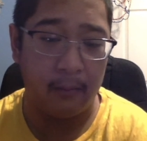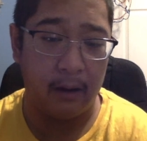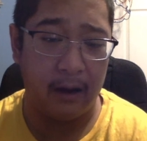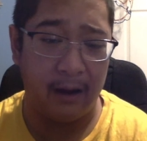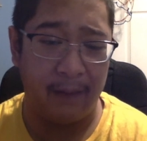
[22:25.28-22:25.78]

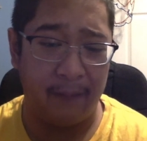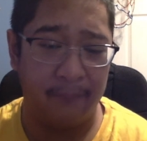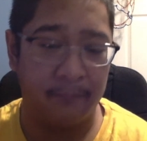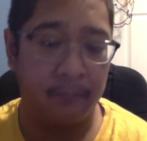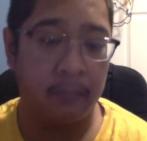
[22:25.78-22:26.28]

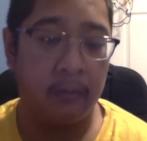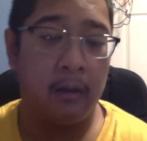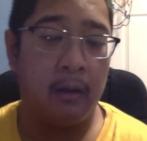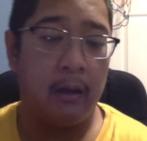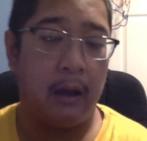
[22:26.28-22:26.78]
um,
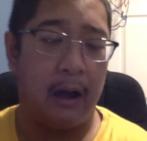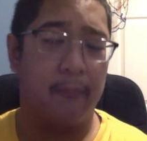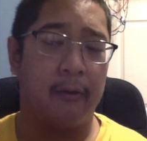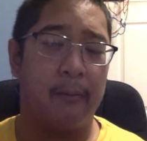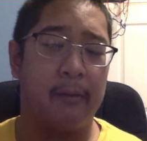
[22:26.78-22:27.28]

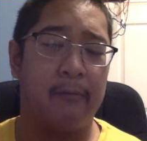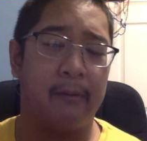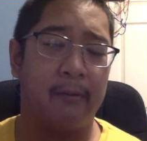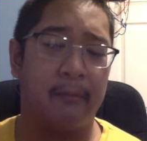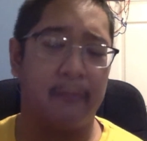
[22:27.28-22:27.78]
I'm gonna be
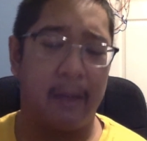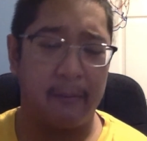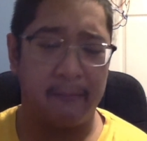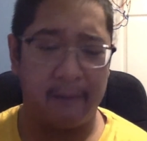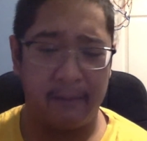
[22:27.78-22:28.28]
doing some game
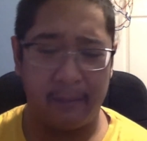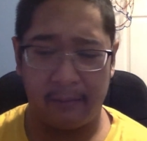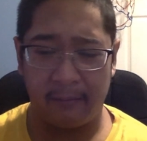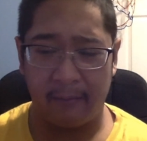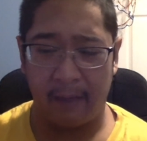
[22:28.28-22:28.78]
development
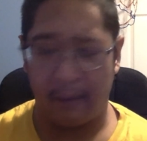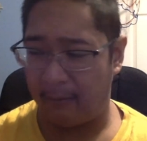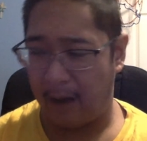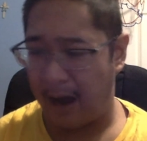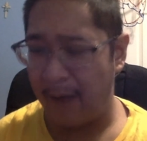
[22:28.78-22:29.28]
today,
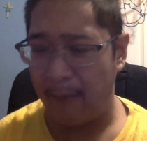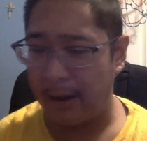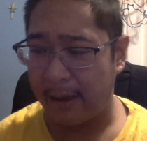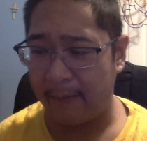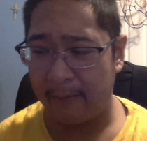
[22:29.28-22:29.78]
so I
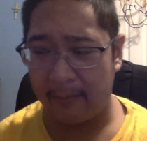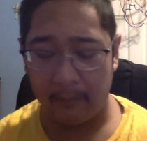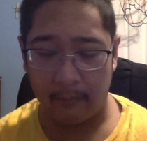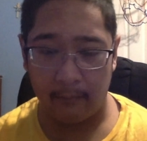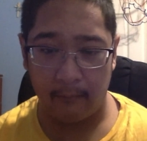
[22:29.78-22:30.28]
might even
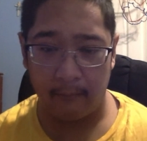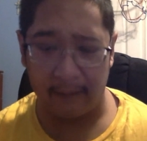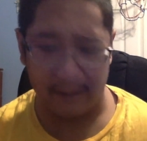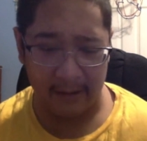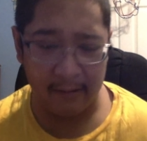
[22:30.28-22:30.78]

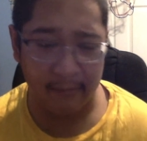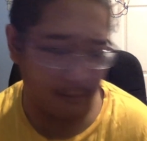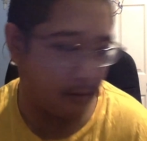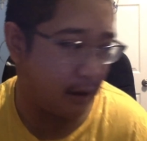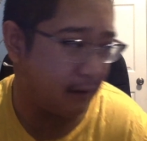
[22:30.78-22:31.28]
release
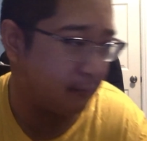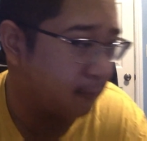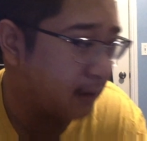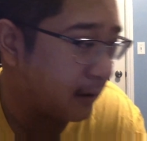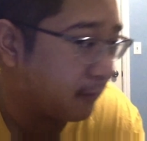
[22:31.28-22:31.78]
it as
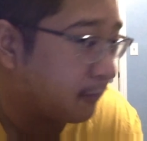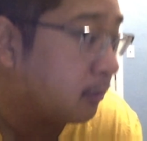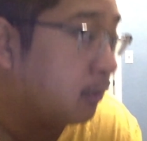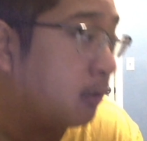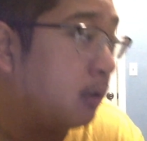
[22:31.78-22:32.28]
soon as
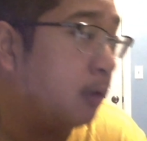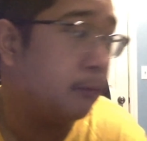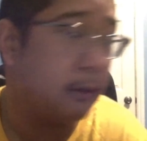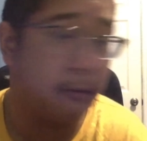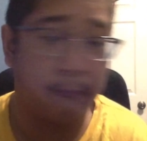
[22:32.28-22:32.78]

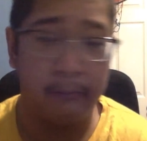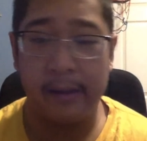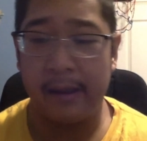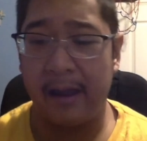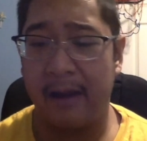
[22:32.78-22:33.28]
this
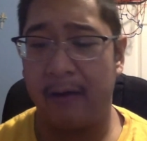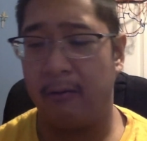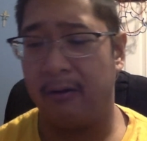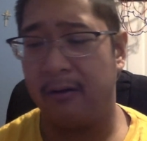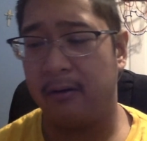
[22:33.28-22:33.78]
weekend
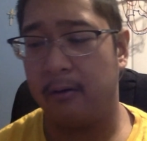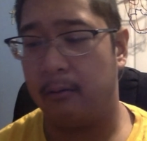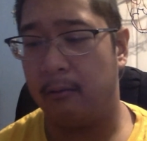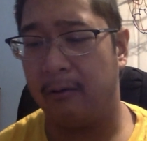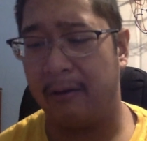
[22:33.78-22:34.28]
or
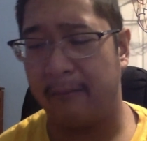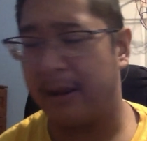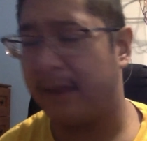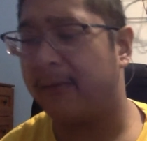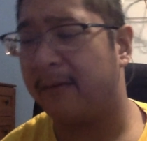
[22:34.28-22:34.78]

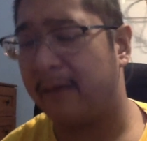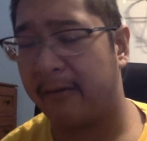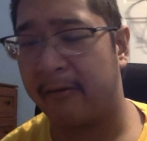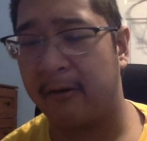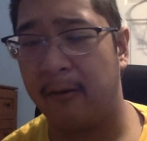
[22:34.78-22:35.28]
within the
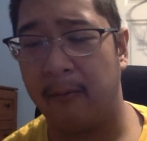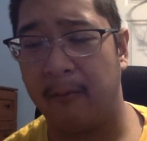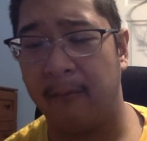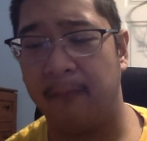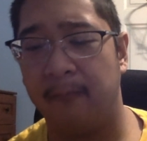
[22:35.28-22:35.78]
next couple
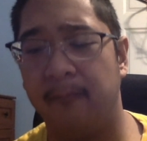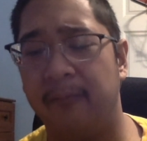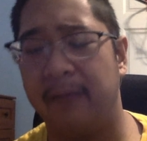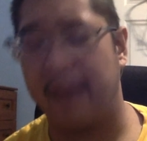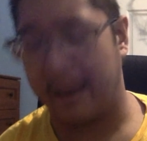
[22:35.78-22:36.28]
of
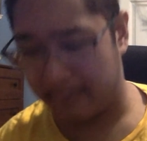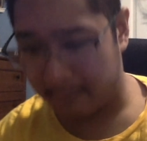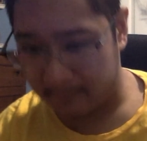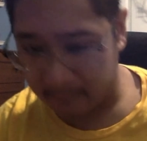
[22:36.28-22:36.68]
days.